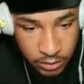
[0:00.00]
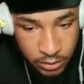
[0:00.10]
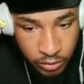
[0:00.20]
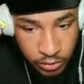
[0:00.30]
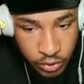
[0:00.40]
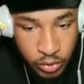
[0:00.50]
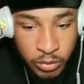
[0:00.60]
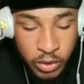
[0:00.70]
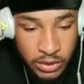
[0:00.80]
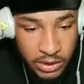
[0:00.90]
So two
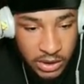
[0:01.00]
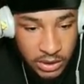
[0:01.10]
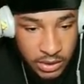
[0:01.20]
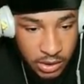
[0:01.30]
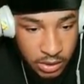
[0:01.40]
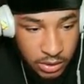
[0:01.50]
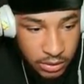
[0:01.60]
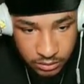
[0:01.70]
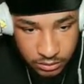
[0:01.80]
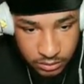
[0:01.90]
more things, y'all.